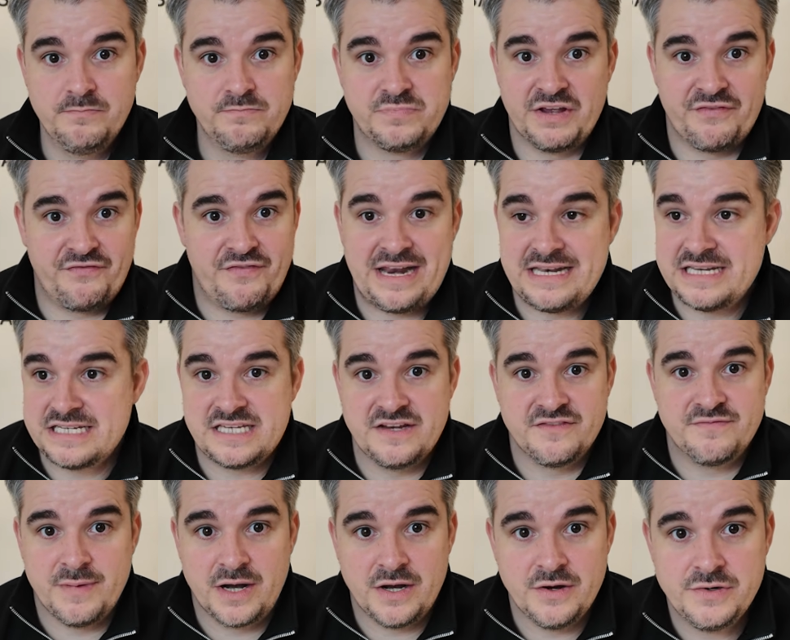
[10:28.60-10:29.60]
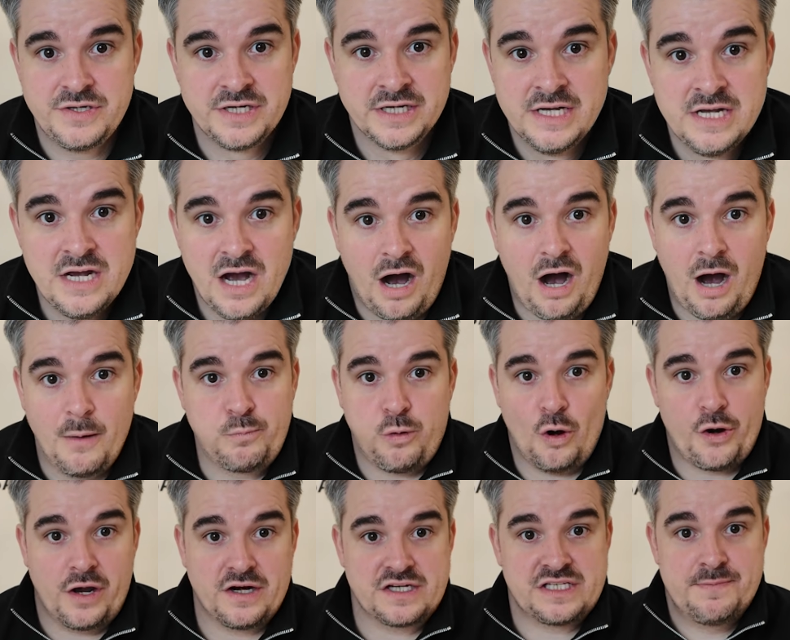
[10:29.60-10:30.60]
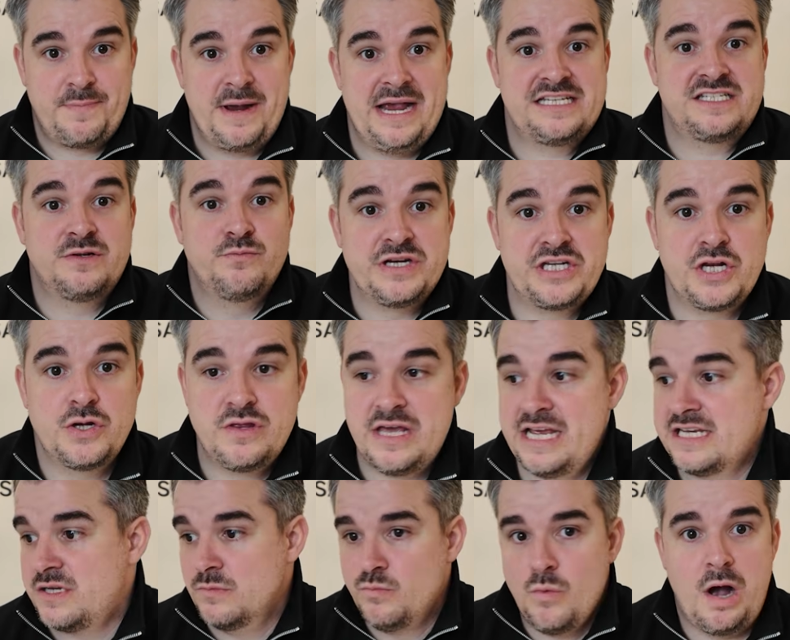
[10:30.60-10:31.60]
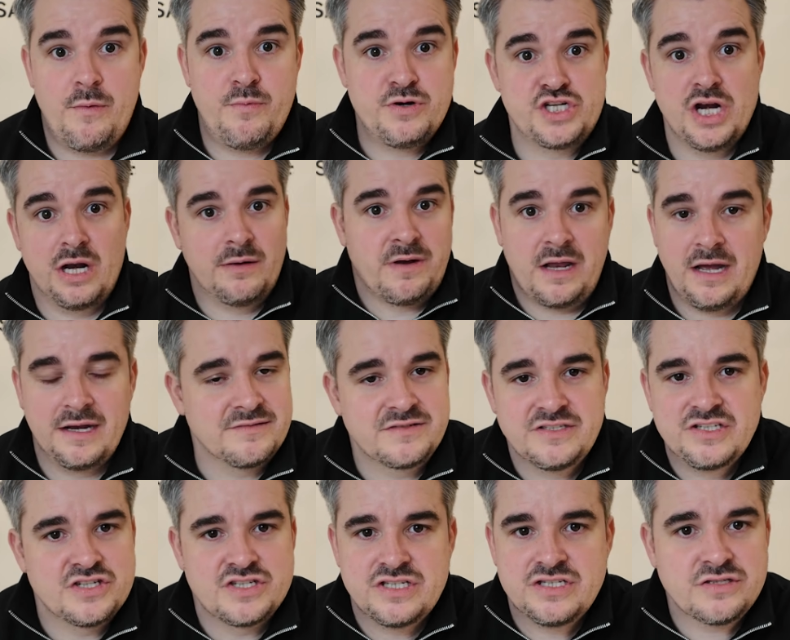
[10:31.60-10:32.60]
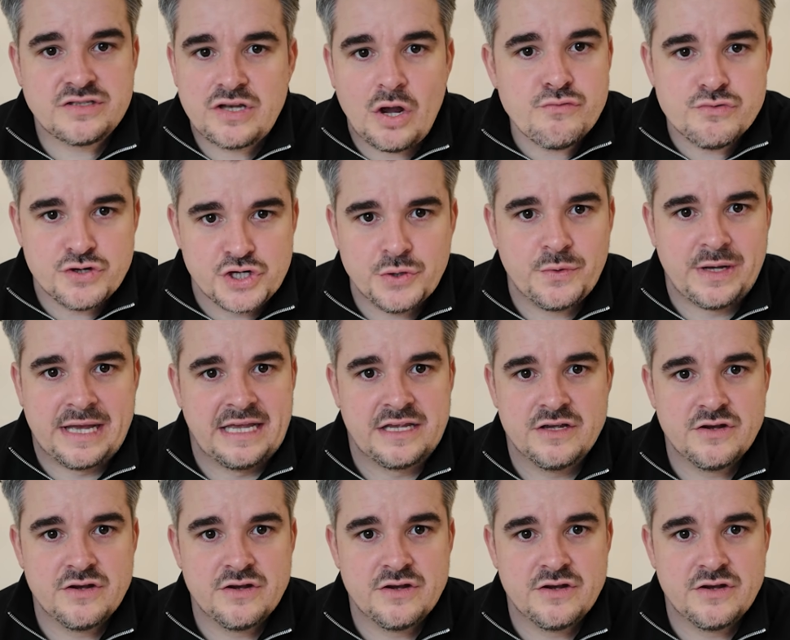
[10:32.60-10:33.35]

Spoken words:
defensive mode. Our product's the best and we do this, and why would you just don't do it.